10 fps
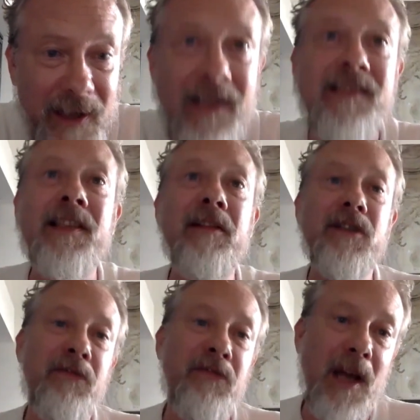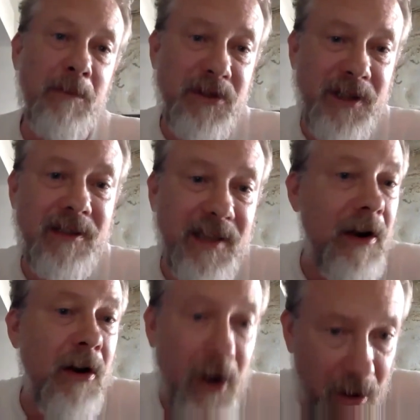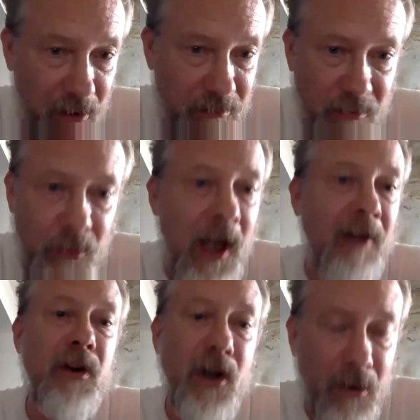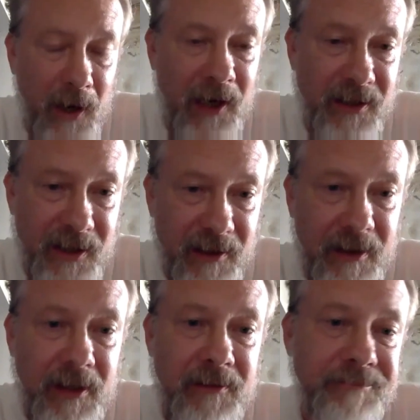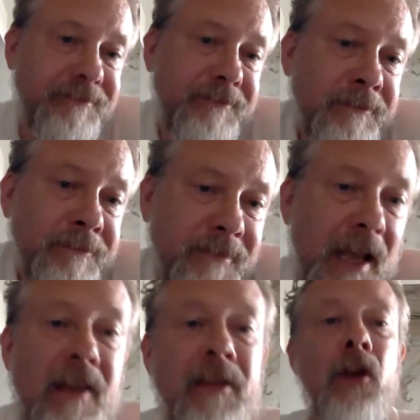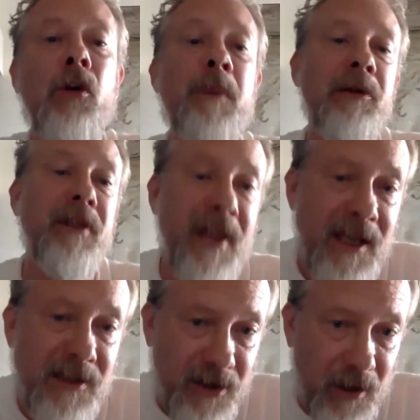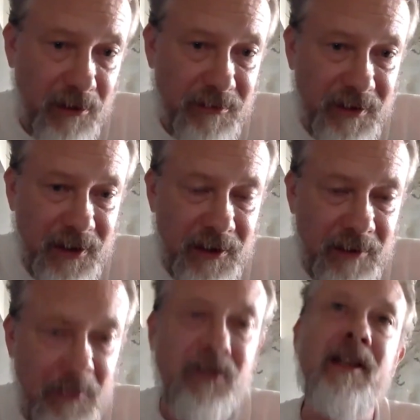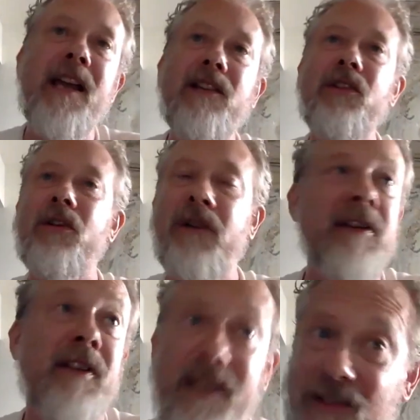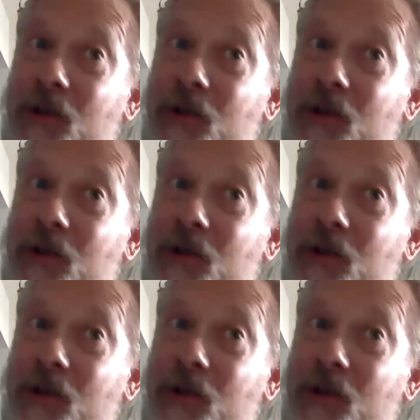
And 75% said, no, we have no idea. They know about NATO, but NATO, and this